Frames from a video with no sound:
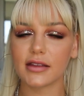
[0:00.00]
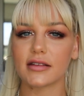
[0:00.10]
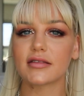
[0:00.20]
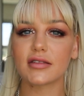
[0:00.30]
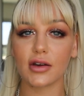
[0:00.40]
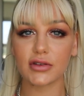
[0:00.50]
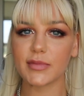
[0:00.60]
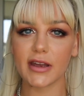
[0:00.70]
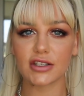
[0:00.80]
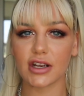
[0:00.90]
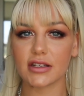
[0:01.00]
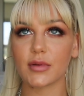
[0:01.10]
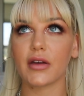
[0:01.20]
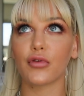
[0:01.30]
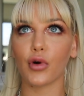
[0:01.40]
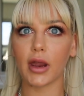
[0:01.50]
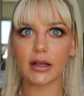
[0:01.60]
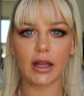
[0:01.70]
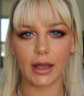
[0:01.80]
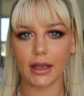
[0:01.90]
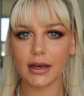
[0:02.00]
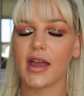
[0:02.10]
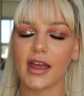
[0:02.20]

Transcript: It's so spacious. We have great light